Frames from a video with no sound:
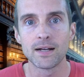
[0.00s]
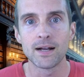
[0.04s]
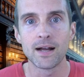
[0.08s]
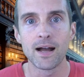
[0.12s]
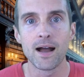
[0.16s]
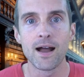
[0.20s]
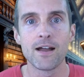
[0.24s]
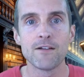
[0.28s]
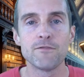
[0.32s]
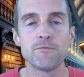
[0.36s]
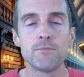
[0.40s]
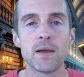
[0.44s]

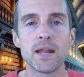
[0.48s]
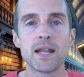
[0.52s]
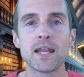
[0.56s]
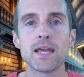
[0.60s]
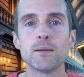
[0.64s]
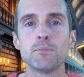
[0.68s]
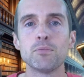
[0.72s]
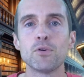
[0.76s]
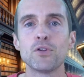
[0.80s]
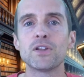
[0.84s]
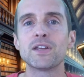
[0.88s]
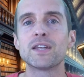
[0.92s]

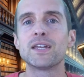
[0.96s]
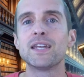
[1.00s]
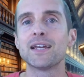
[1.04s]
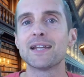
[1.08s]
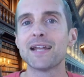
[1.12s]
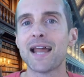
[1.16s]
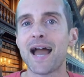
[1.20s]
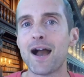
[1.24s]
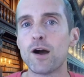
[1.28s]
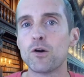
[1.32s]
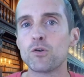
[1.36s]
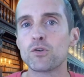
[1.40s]
able to
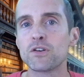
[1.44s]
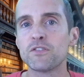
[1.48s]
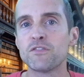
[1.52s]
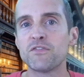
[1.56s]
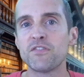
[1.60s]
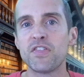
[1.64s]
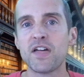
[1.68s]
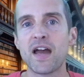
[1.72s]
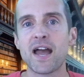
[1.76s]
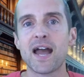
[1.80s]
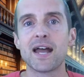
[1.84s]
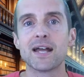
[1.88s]
get out
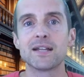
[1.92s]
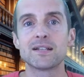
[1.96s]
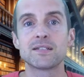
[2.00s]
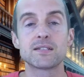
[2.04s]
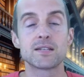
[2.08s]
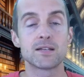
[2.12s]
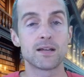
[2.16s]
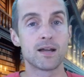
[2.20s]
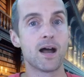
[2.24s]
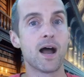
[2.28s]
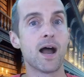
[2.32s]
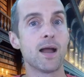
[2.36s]
of
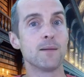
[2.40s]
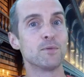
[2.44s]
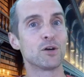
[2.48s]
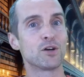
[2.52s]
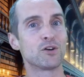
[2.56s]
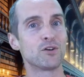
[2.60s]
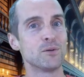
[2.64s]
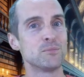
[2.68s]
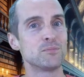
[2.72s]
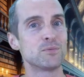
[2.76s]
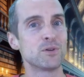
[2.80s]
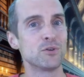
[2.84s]
that I'm a
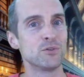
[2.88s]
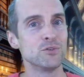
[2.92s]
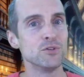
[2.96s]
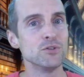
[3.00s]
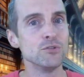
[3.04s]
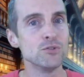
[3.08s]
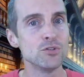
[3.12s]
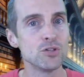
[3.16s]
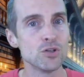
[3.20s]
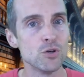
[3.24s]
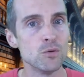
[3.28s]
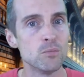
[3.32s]
crypto
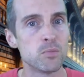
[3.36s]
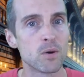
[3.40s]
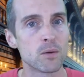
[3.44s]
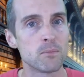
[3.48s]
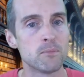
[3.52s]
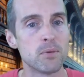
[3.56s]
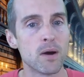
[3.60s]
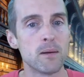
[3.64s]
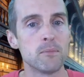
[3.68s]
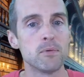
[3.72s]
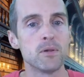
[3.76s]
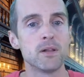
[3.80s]

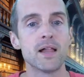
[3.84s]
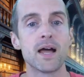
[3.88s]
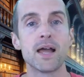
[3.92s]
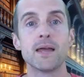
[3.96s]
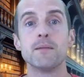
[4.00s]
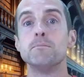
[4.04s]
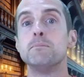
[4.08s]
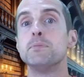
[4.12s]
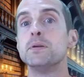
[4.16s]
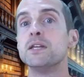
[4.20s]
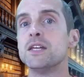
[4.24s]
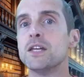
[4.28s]
YouTuber bubble
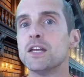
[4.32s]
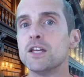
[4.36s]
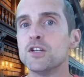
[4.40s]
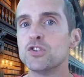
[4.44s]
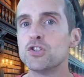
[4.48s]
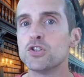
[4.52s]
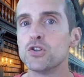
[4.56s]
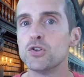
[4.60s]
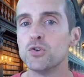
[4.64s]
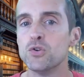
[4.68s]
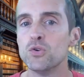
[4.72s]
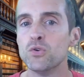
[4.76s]
and be
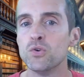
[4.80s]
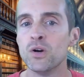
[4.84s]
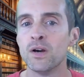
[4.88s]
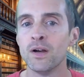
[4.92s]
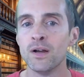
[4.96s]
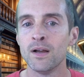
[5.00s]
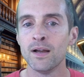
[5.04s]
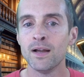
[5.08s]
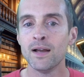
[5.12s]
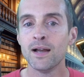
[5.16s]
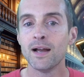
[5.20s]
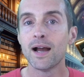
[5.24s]
into
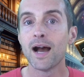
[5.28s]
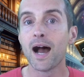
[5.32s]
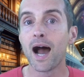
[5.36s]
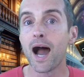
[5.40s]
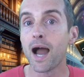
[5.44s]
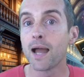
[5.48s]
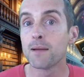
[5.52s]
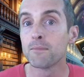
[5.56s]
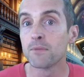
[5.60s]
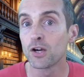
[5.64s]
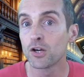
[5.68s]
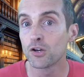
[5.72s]

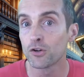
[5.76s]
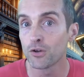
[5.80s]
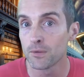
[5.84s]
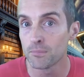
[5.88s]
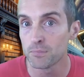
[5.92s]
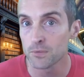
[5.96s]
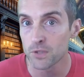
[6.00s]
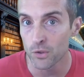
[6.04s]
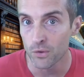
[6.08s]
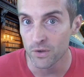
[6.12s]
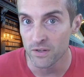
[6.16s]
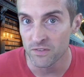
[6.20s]
I'm a
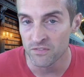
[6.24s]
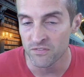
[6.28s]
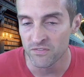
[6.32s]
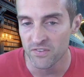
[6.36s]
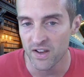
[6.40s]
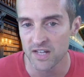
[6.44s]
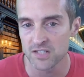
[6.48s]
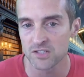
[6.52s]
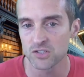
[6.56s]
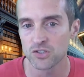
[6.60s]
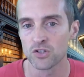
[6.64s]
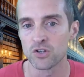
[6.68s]
crypto
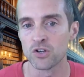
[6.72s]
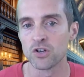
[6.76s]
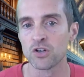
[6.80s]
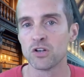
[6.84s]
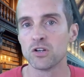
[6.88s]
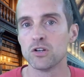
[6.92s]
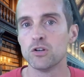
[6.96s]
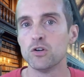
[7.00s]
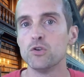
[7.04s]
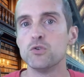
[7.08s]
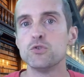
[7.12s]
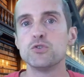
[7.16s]

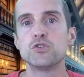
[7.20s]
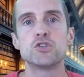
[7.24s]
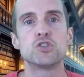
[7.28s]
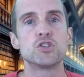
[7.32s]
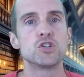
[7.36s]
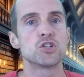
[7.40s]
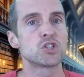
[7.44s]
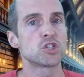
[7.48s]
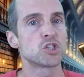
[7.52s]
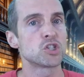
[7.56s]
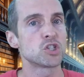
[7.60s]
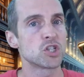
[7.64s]
investor who's
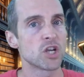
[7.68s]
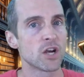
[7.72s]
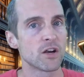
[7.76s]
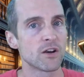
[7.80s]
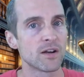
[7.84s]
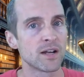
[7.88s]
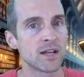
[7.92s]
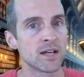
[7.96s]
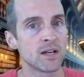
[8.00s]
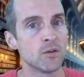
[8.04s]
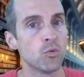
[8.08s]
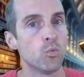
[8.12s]
just
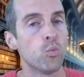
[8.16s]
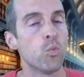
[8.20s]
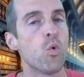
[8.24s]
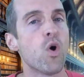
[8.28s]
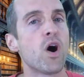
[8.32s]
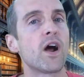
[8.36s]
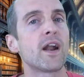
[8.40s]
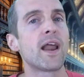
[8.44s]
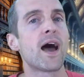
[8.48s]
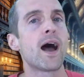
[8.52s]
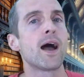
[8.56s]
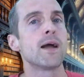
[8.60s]
sharing
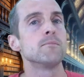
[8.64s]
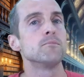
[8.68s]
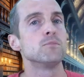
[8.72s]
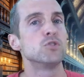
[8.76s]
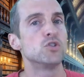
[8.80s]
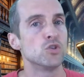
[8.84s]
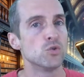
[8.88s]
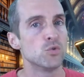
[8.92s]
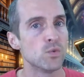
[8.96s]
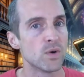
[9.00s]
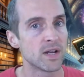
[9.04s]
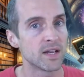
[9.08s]
what I'm
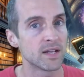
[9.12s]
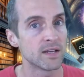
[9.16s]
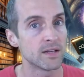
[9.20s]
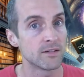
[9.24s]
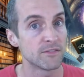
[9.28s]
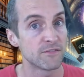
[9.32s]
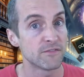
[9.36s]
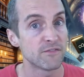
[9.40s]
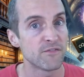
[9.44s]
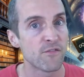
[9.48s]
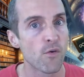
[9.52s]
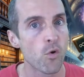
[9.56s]
doing
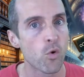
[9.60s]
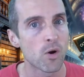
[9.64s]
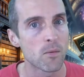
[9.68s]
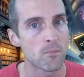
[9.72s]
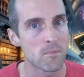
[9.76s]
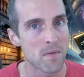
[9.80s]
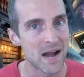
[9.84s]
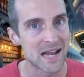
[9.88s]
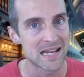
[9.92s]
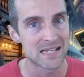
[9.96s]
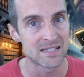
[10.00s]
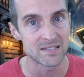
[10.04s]
for
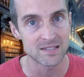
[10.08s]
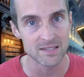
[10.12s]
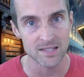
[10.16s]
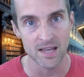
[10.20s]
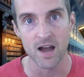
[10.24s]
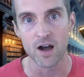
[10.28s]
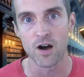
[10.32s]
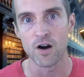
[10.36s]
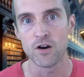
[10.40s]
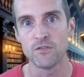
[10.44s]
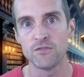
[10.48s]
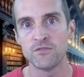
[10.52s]

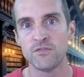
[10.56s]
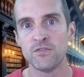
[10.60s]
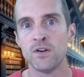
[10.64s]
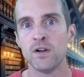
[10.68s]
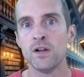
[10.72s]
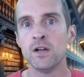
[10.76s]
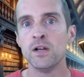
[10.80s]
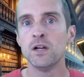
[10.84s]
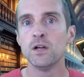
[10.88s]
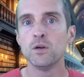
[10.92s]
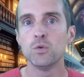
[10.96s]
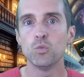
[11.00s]
myself
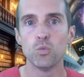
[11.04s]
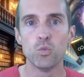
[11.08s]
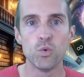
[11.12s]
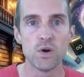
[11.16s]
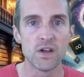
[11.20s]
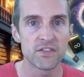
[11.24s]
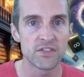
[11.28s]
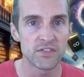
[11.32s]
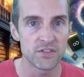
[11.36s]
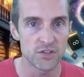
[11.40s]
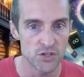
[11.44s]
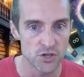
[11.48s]

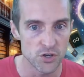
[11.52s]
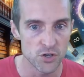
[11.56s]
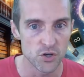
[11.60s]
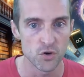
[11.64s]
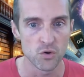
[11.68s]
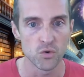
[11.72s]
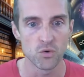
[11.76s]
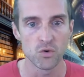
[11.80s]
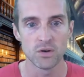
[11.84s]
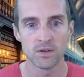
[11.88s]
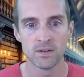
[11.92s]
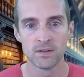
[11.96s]
with
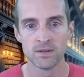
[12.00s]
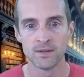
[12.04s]
you.